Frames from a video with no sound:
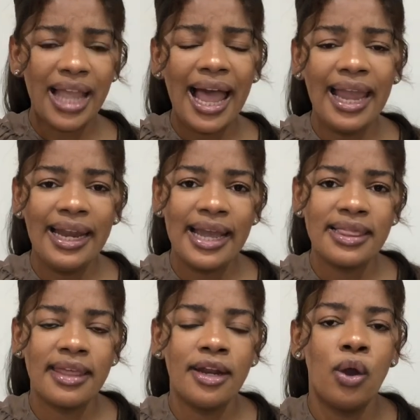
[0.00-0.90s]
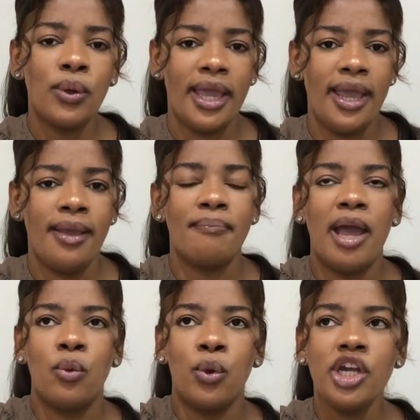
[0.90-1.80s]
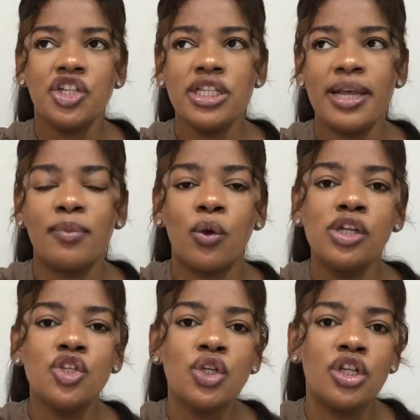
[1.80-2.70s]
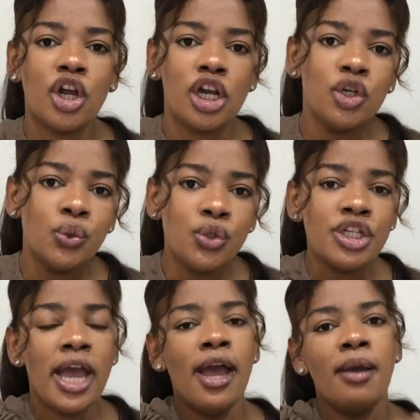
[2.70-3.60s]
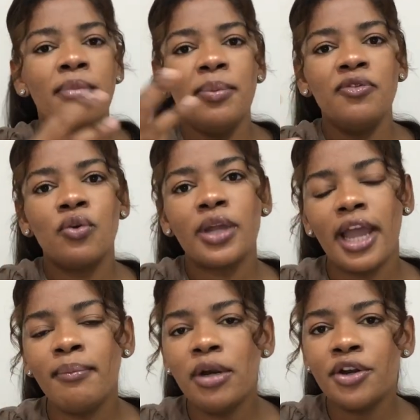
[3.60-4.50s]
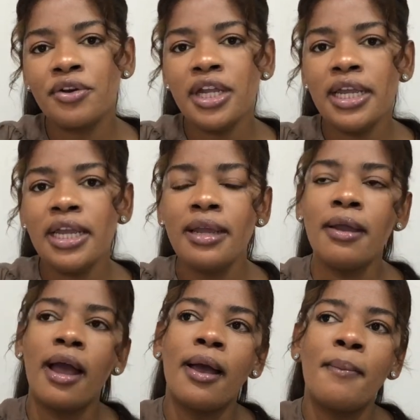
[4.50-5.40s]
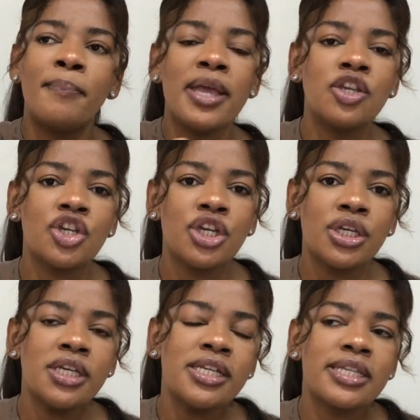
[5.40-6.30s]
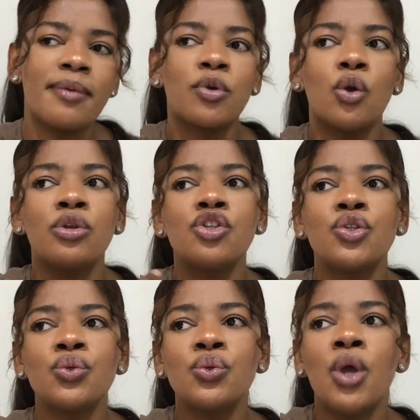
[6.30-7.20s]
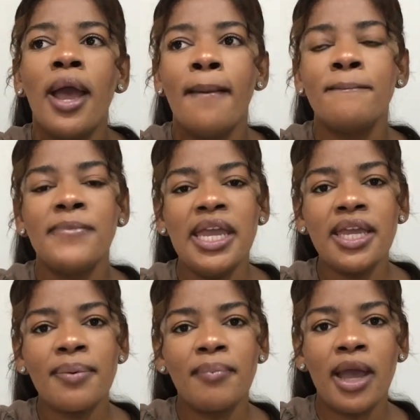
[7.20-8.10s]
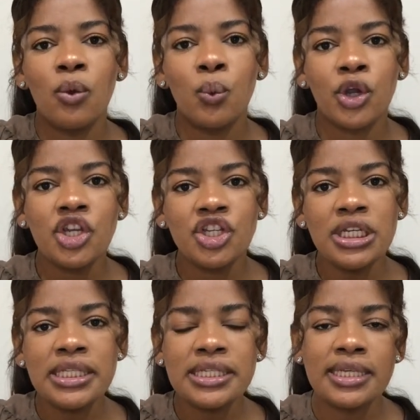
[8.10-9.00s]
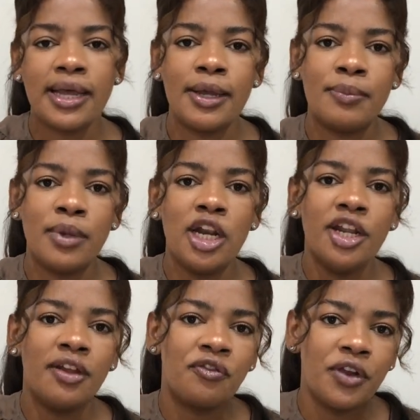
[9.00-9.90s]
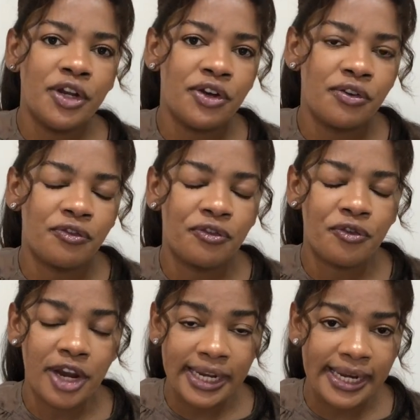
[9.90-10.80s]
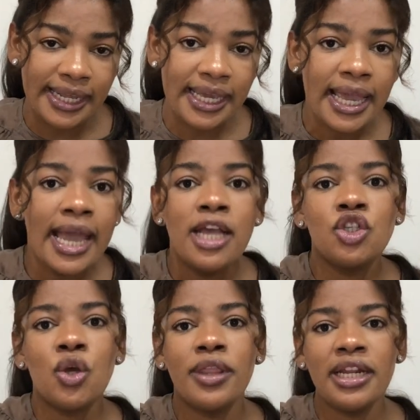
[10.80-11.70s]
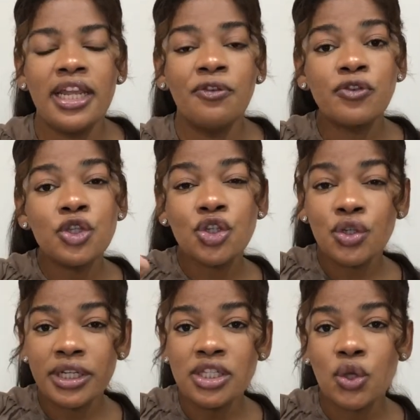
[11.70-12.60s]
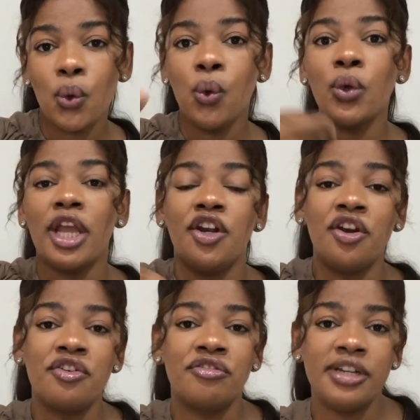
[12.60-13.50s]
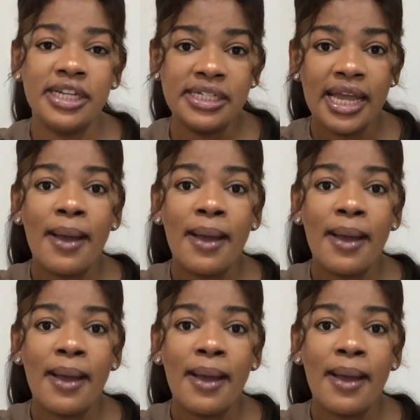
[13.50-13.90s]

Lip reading: highlight that, okay, my worksheets, I'm going to include maybe vocabulary, pictures. I'm going to make my worksheets learner friendly so that if students who cannot read,